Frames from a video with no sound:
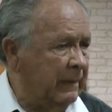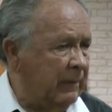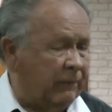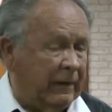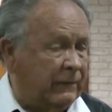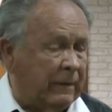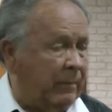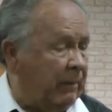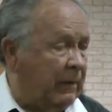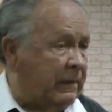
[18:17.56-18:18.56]
Well, if it isn't
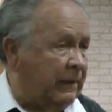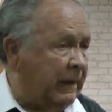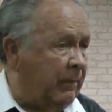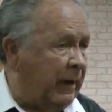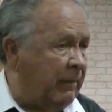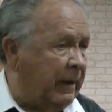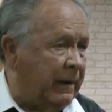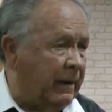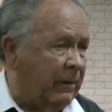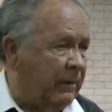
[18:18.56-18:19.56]
biblical, then bring me in
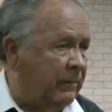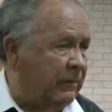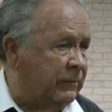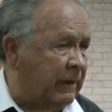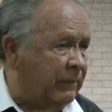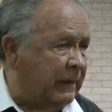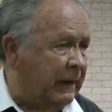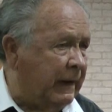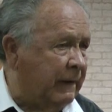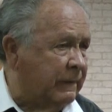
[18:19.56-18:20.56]
oh, something
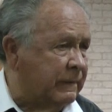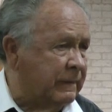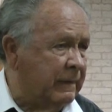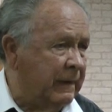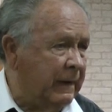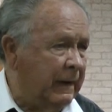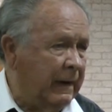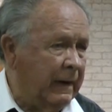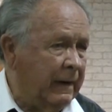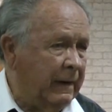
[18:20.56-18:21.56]
that is.
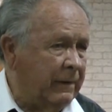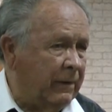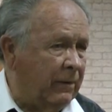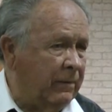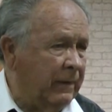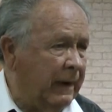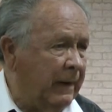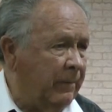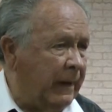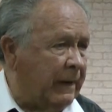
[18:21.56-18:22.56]
You know,
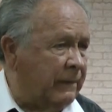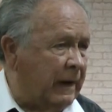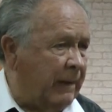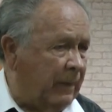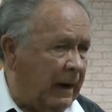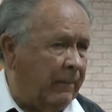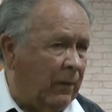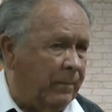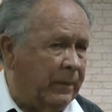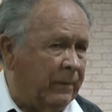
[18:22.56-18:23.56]
because I'm, I'm
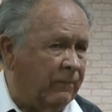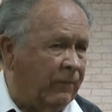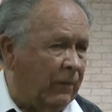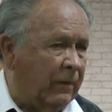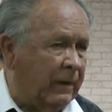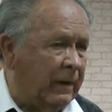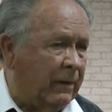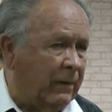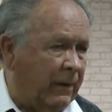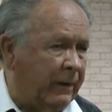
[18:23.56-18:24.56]
open for
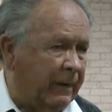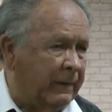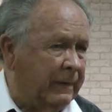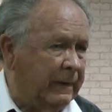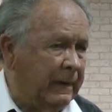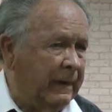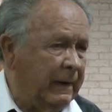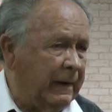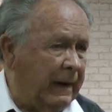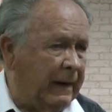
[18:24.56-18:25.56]
uh, order.
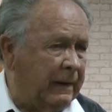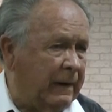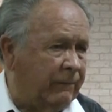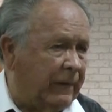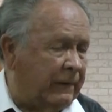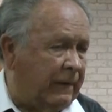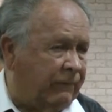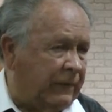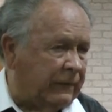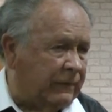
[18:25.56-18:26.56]
And if, that,
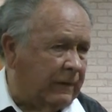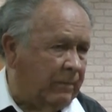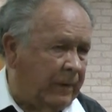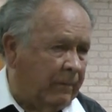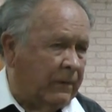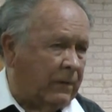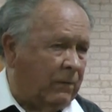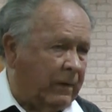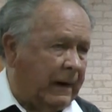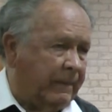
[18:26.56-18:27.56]
if this isn't
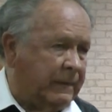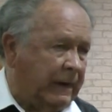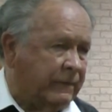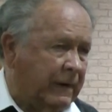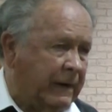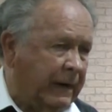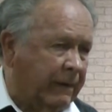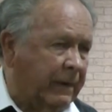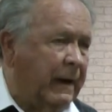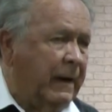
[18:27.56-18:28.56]
biblical, what I'm teaching
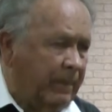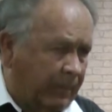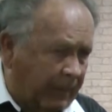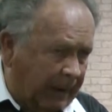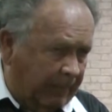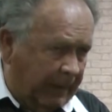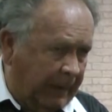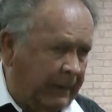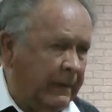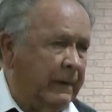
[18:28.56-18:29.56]
here, bring
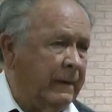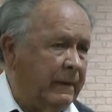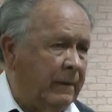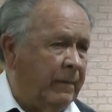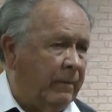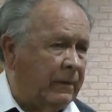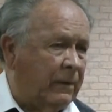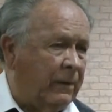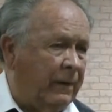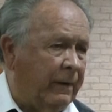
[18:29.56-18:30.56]
me the
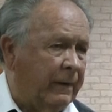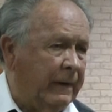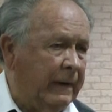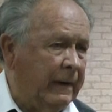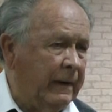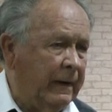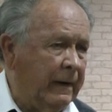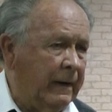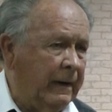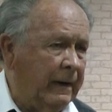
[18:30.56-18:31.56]
biblical
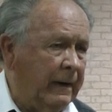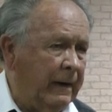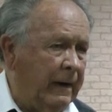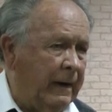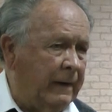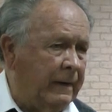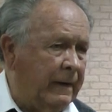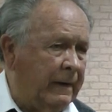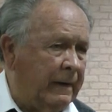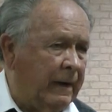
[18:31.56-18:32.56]
order. And
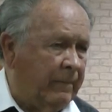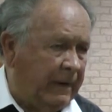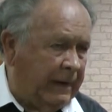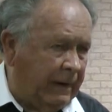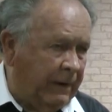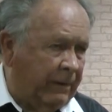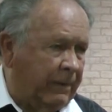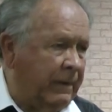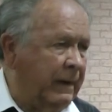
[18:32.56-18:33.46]
let me hear